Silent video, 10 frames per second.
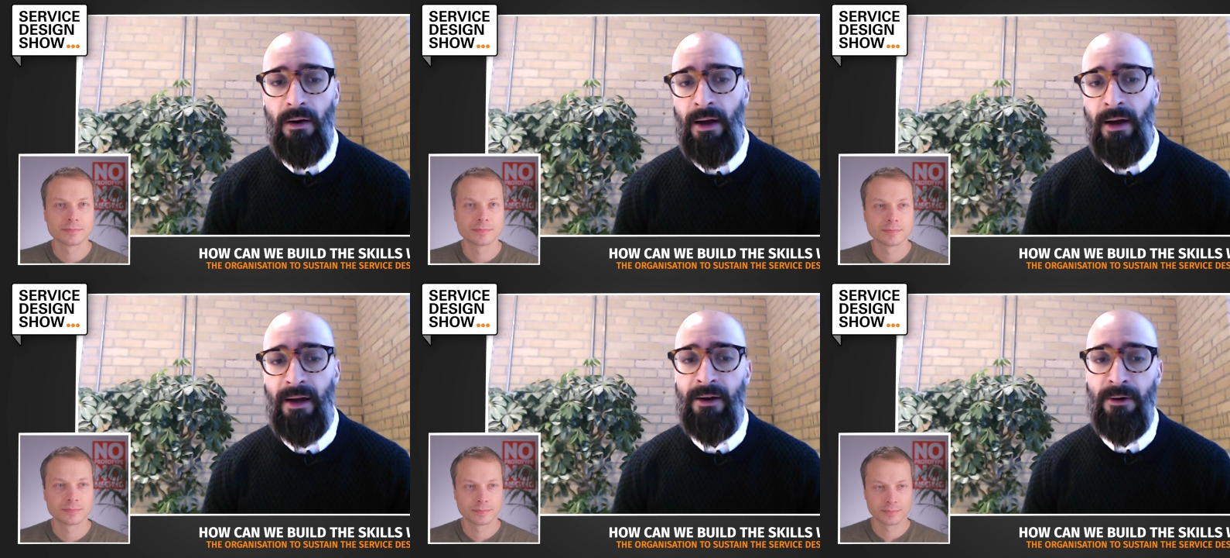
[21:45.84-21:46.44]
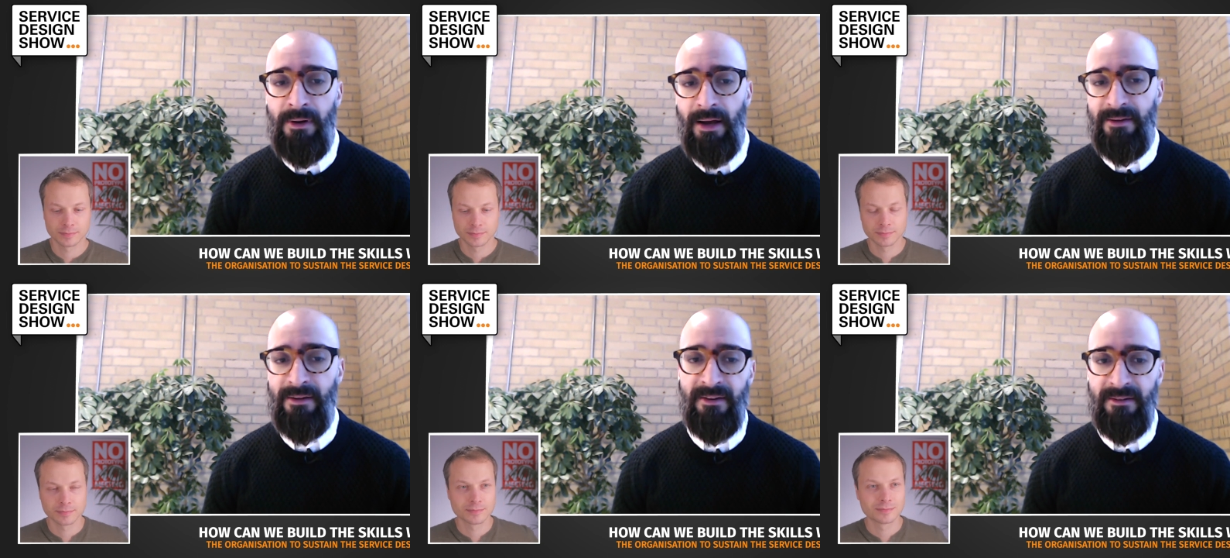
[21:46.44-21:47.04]
Speaker 1: and I know
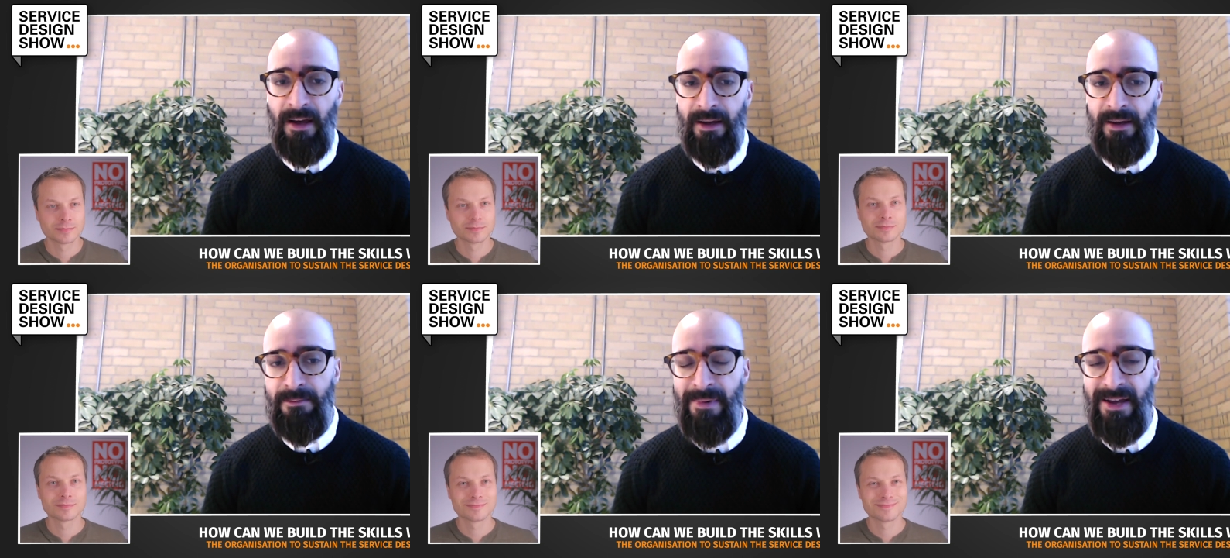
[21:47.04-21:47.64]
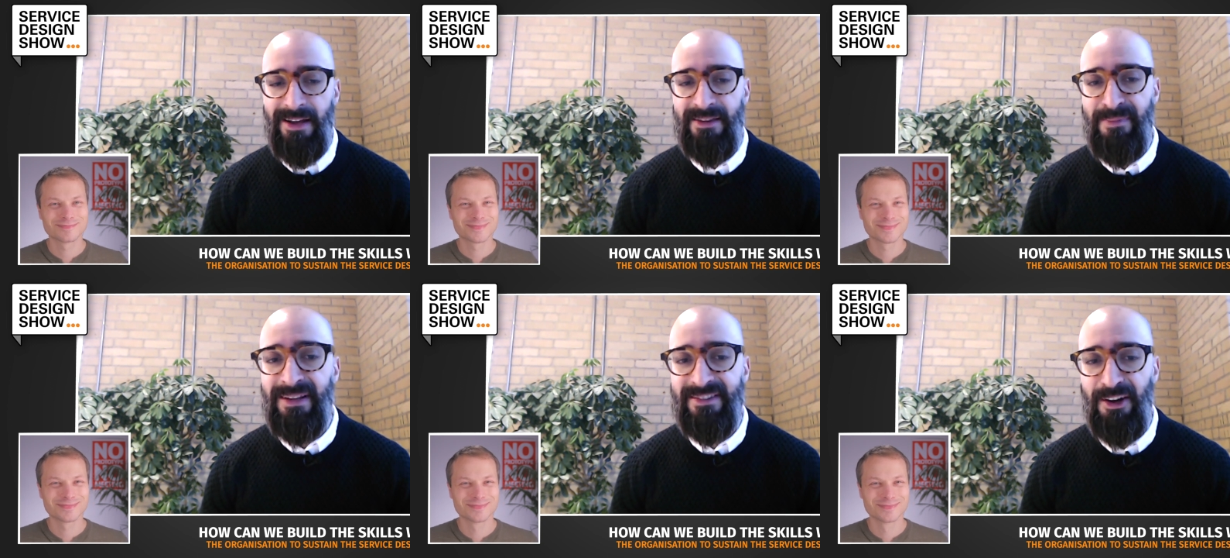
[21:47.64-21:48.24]
like this is like maybe
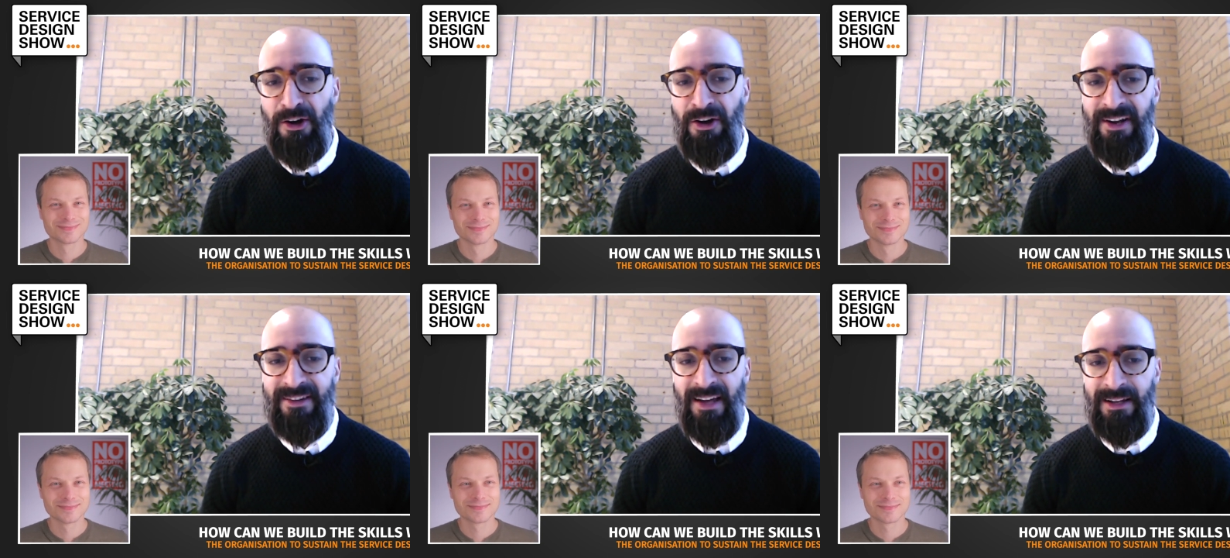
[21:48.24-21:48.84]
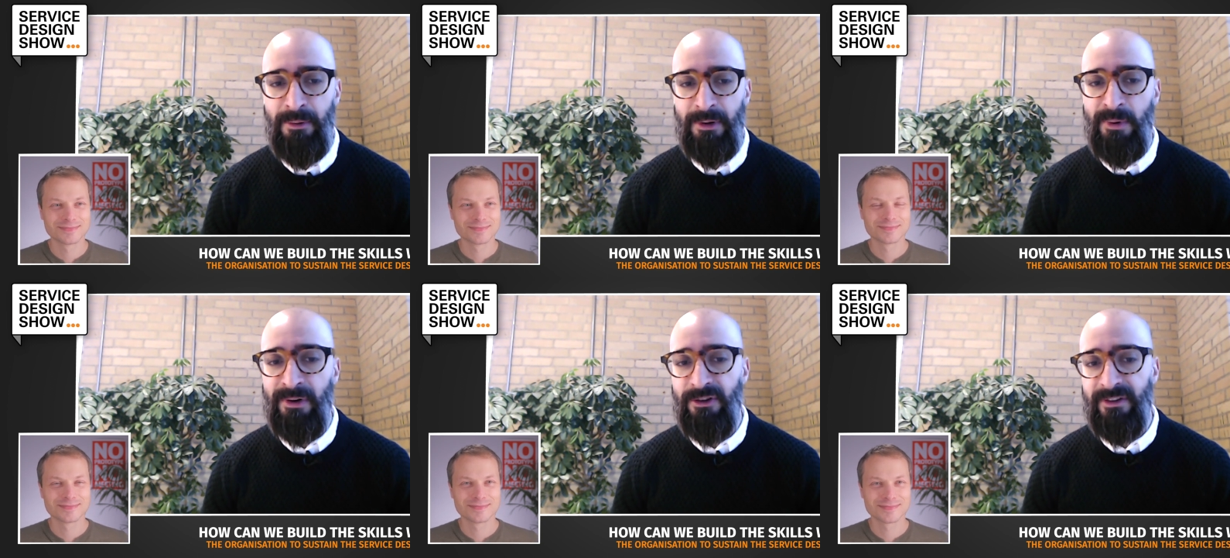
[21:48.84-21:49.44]
builds on exactly what
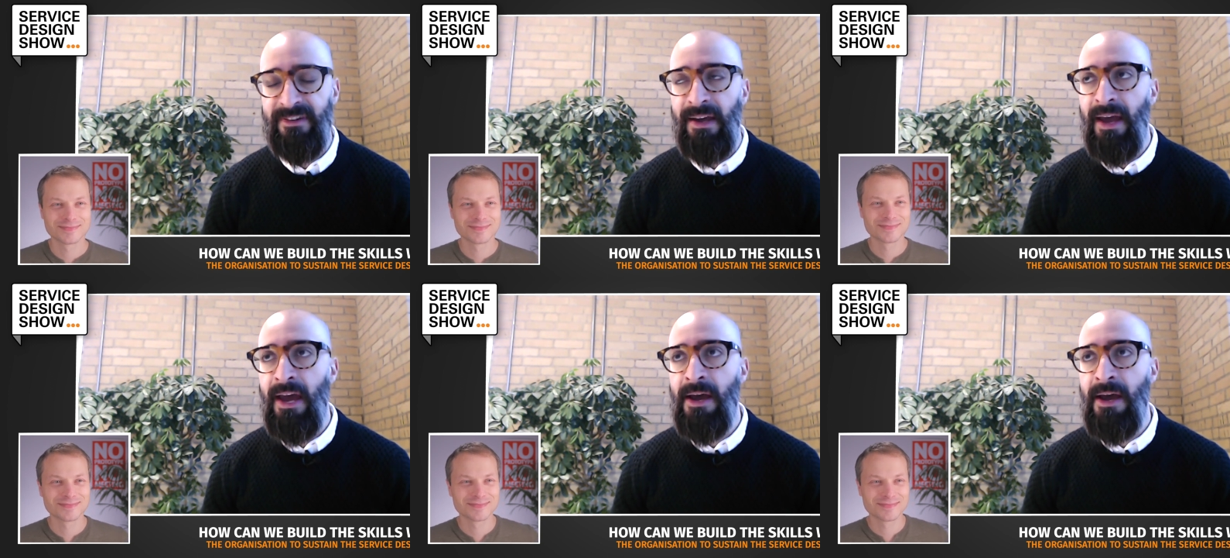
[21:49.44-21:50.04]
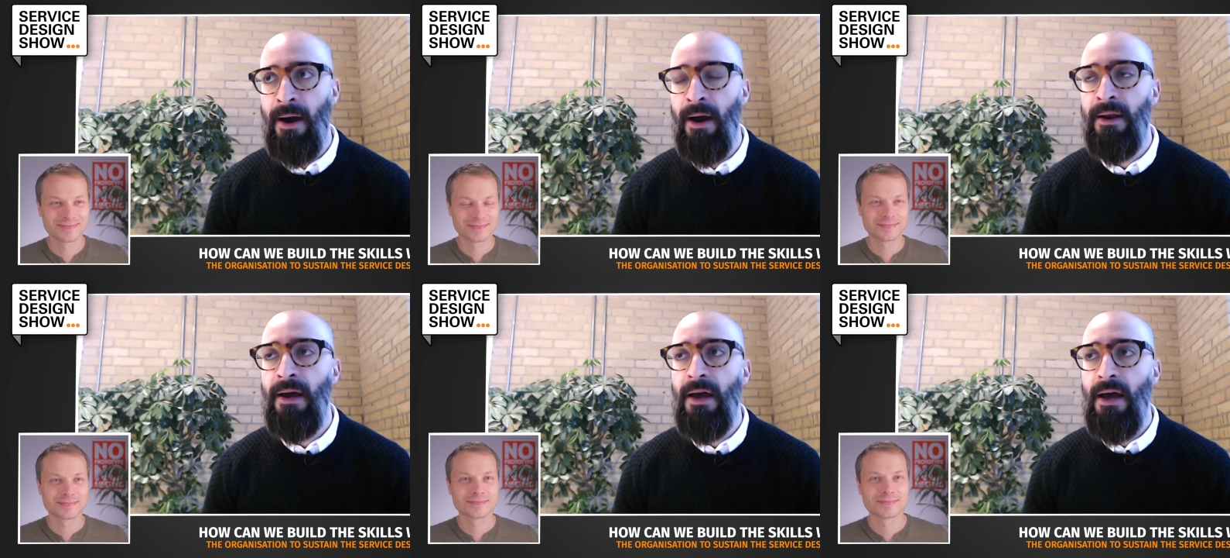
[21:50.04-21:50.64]
we were just saying,
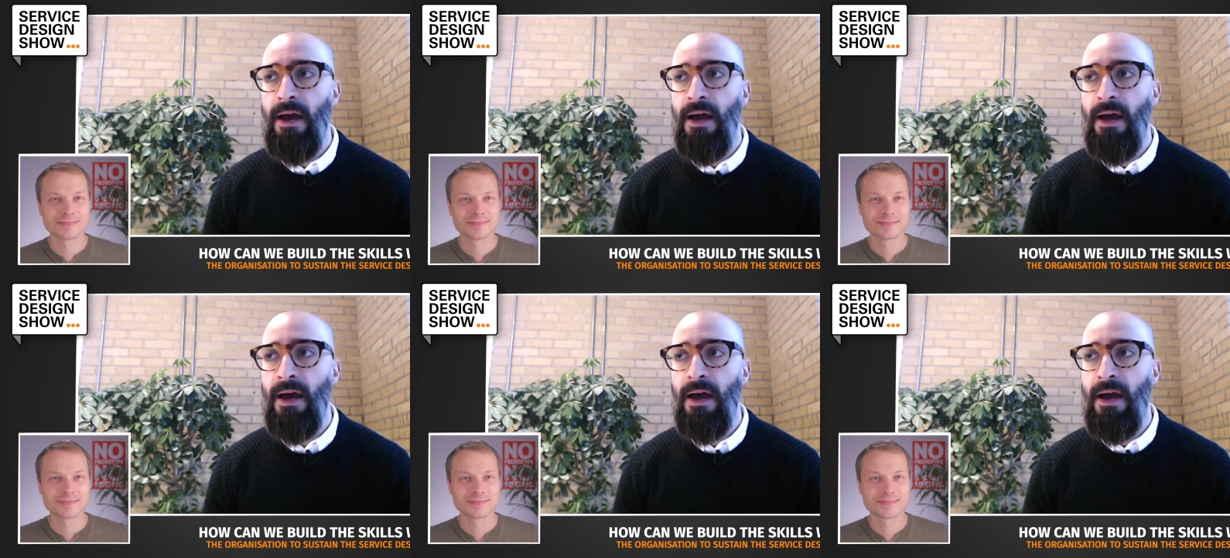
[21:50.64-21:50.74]
but